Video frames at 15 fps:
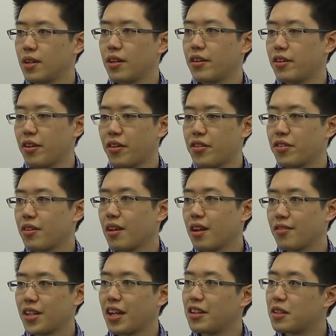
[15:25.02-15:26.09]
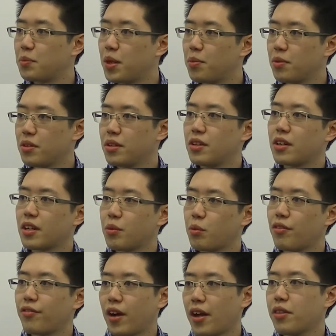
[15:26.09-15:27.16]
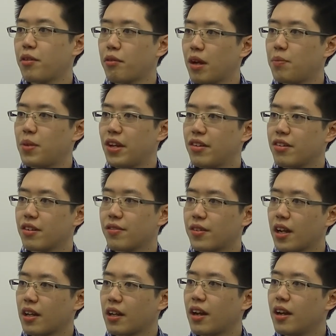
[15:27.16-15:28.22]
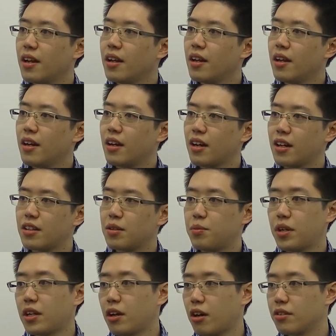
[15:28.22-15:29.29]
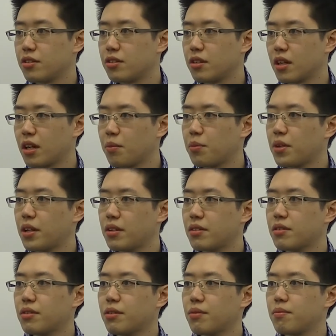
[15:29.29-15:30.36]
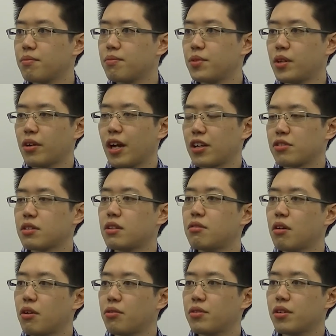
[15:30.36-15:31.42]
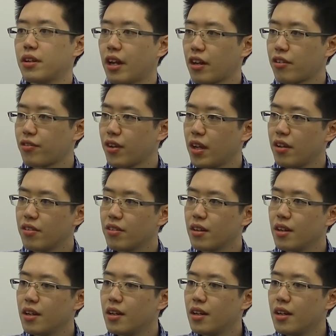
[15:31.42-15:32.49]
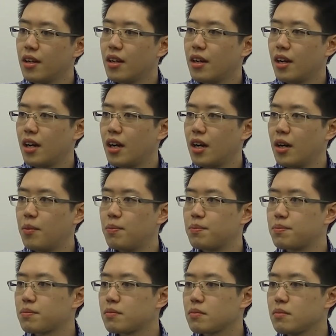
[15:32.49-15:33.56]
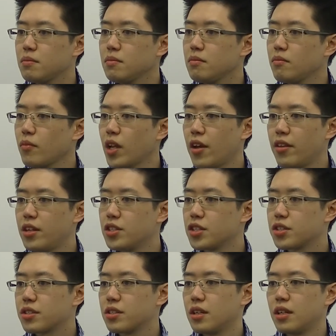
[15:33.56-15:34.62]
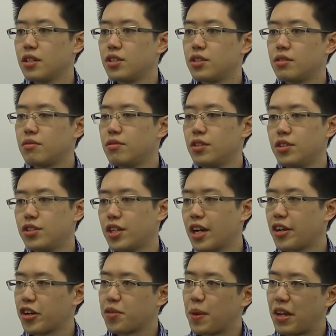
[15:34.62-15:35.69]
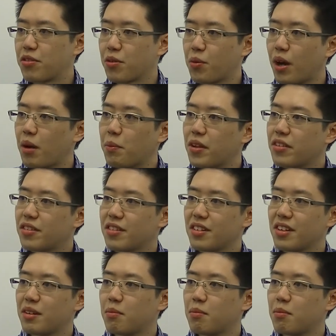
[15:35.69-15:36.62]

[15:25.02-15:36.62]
There's a lot of talented people in New York. Can we find the right pieces of talent to bring onto the company to actually grow to the next phase? And then just in generic space requirements.